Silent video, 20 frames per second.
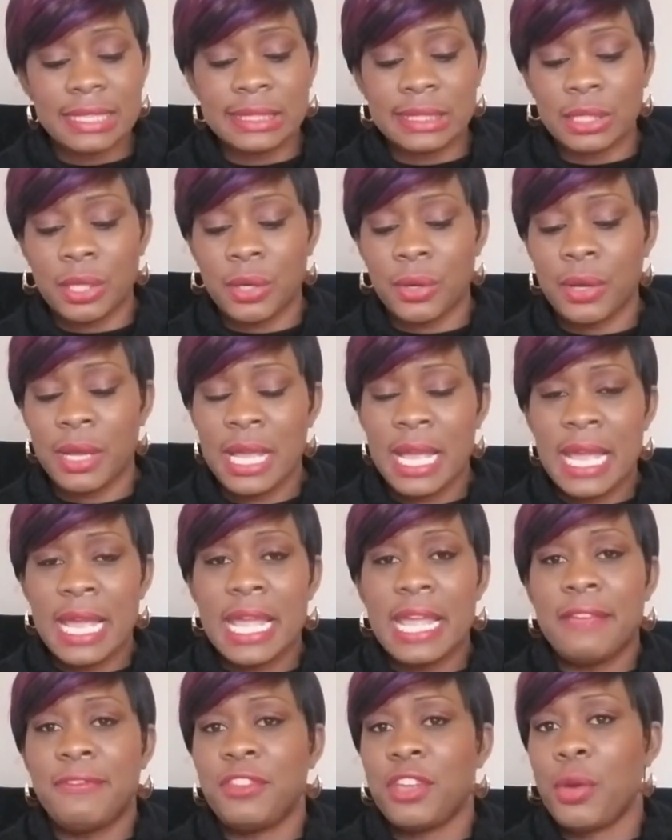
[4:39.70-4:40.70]
So
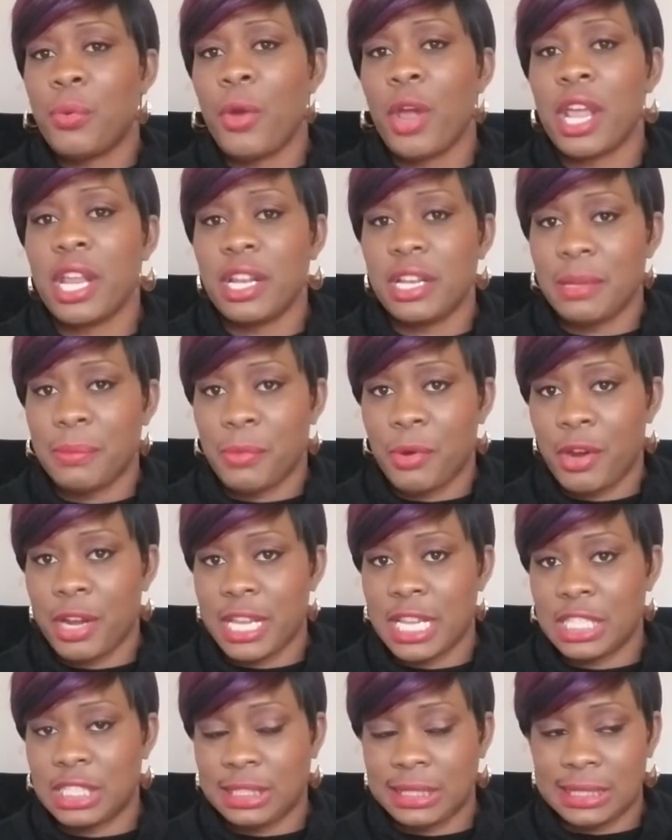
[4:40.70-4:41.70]
if you're working on a
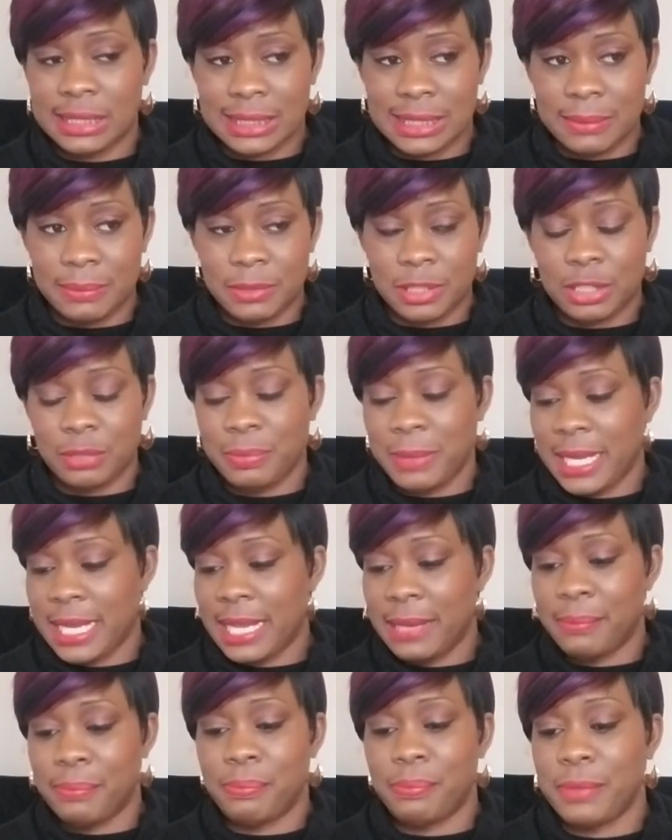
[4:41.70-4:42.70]
mortgage system to
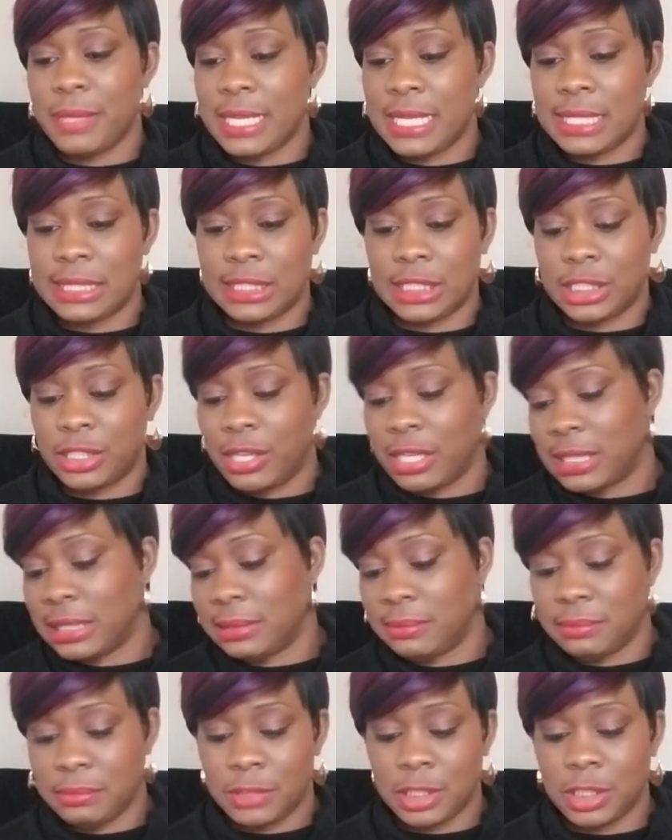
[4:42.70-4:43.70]
make it easier
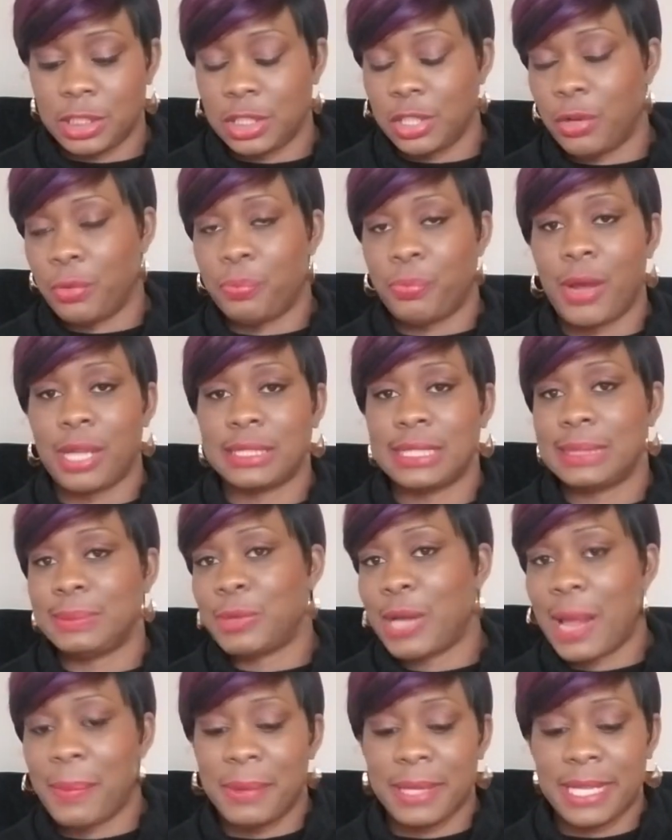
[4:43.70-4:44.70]
and you know, process
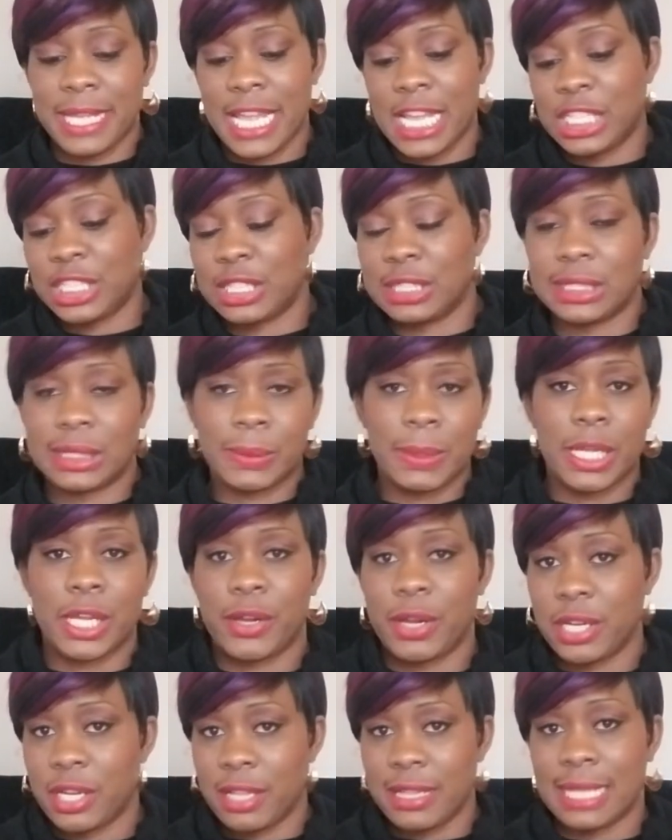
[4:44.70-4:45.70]
more applications
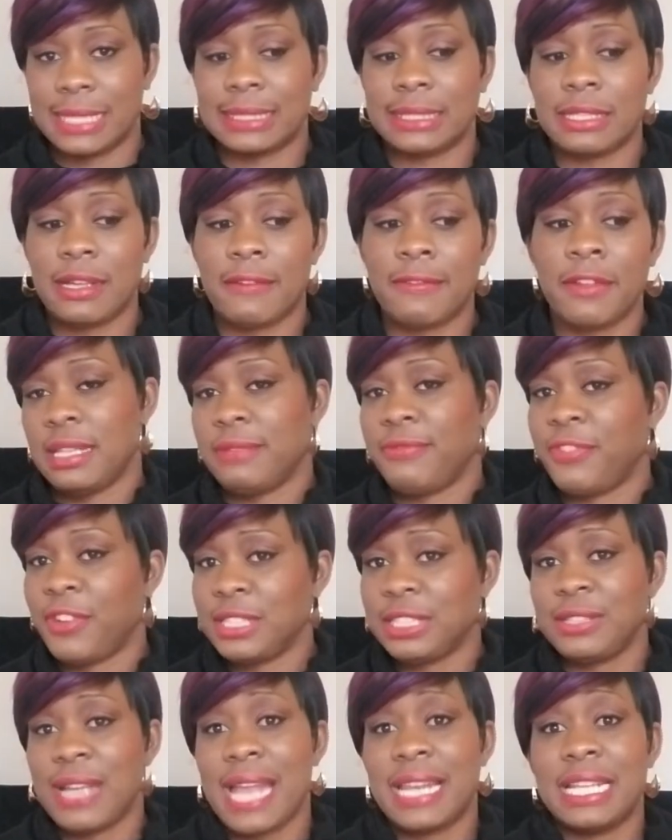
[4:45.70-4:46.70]
quicker and all that stuff.
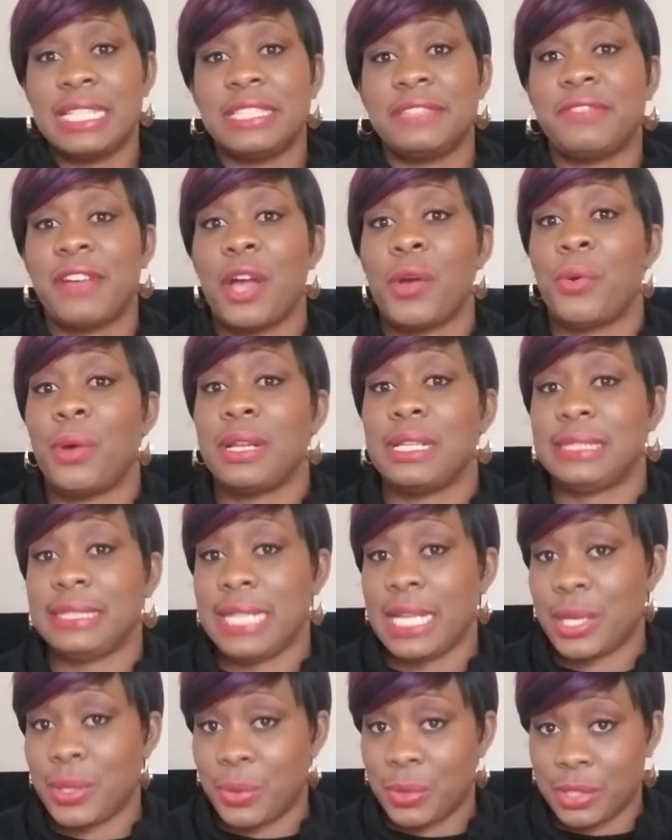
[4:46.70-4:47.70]
First, you identify who are the
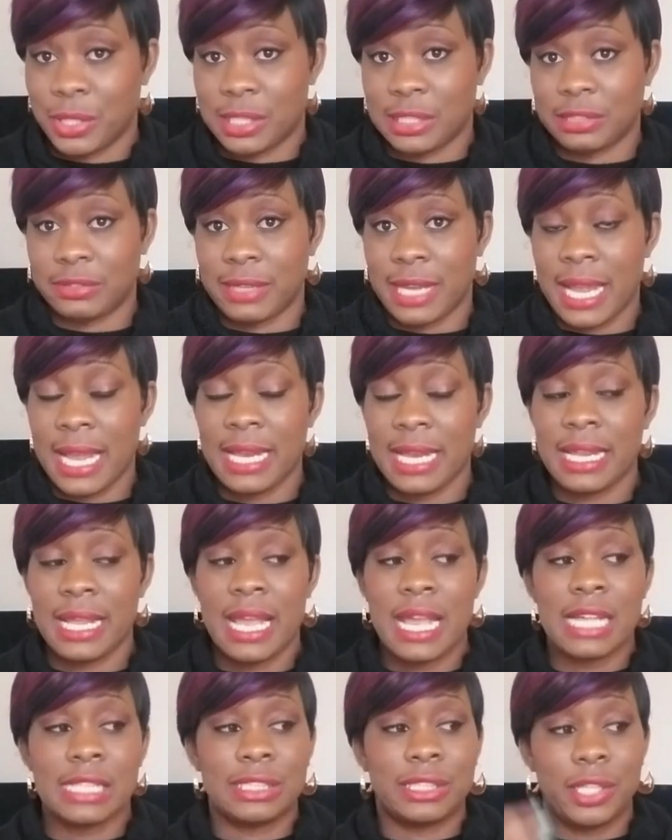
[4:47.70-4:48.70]
stakeholders, right?
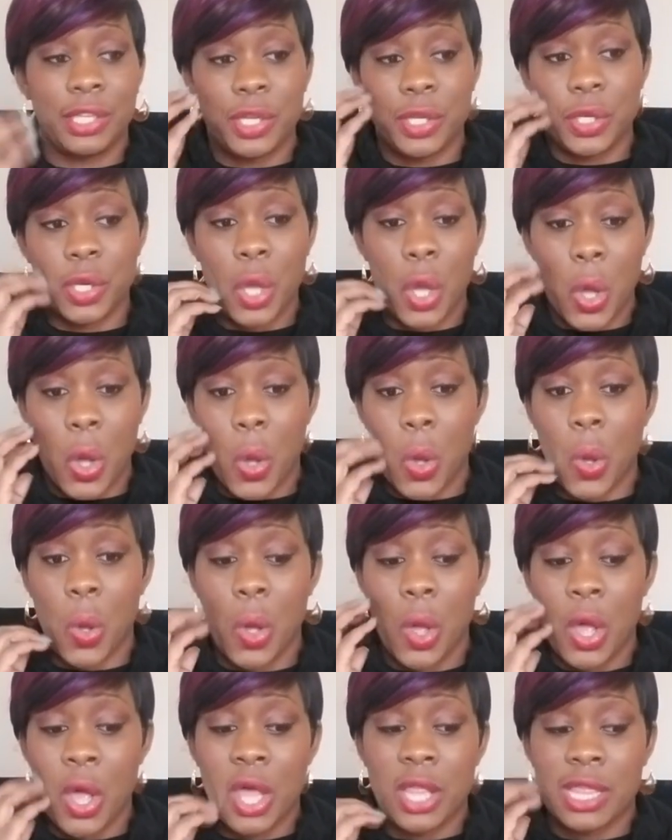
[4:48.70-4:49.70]
So you
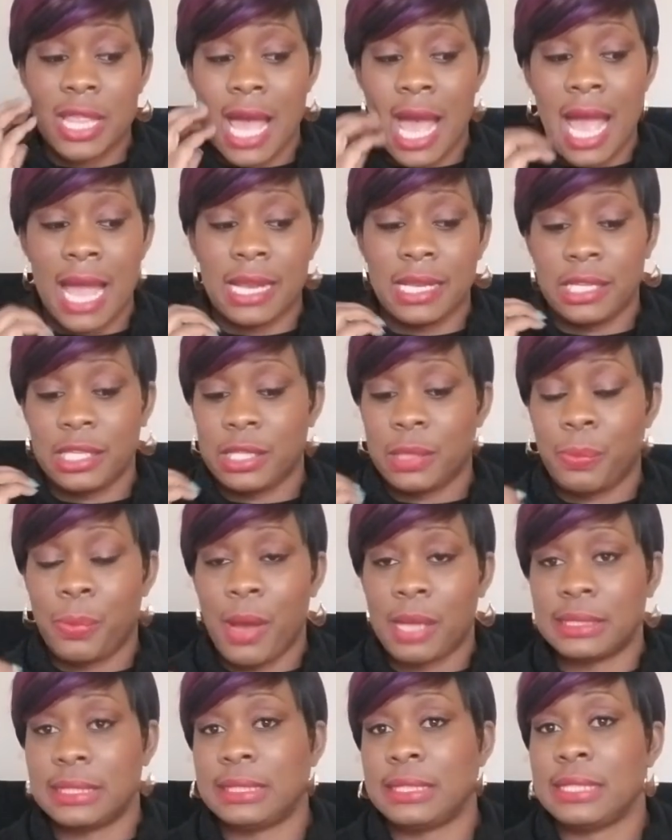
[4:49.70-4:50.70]
know that the
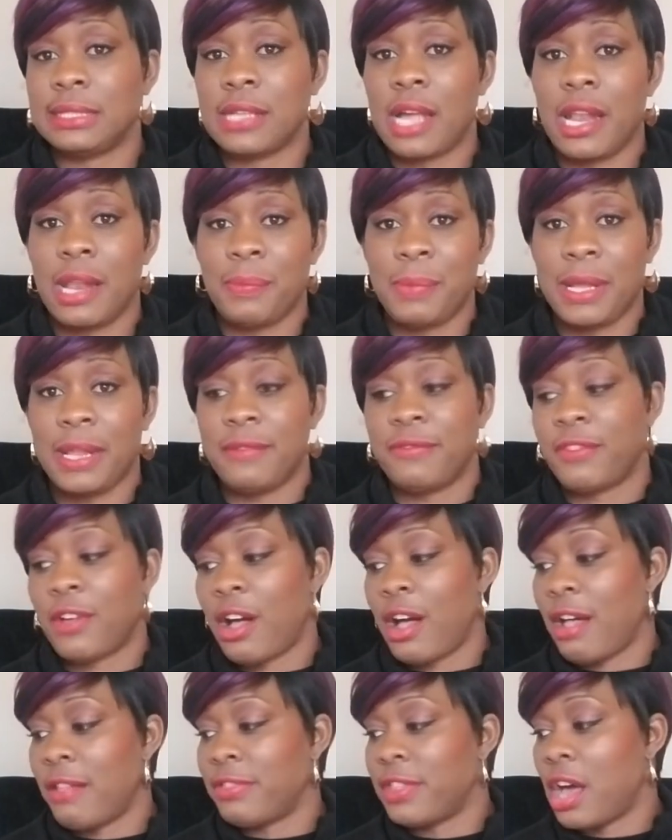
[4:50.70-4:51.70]
processor is going to be
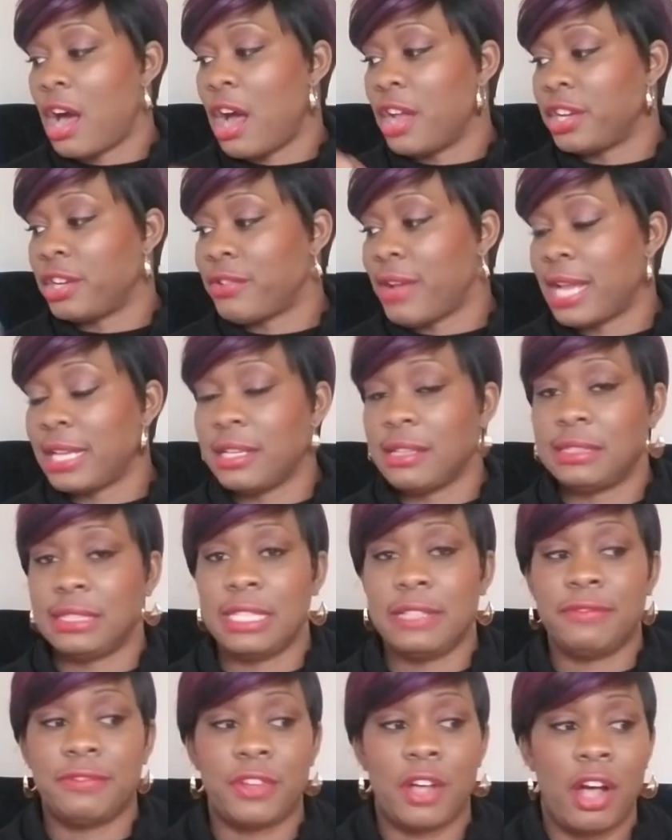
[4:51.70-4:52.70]
involved, the underwriter is
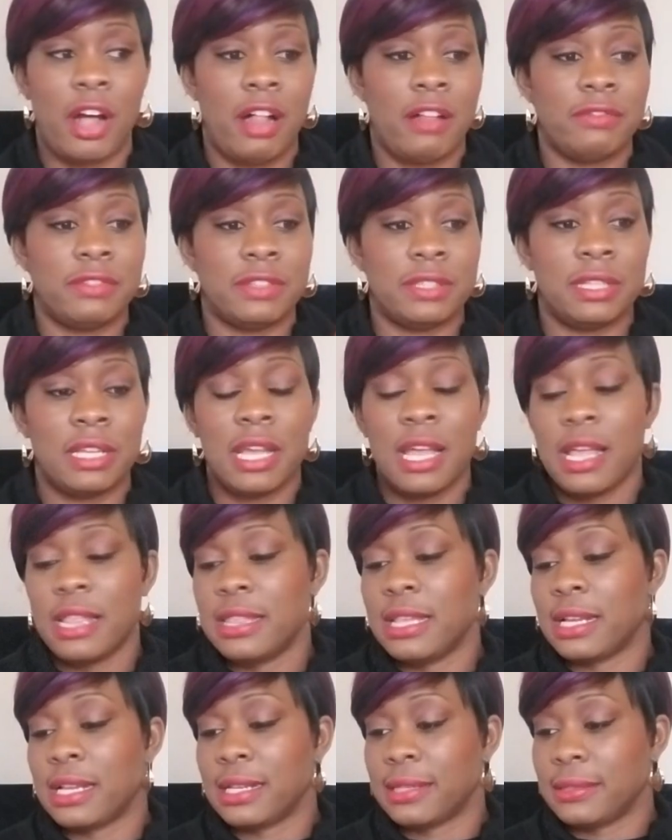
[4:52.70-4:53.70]
involved, the,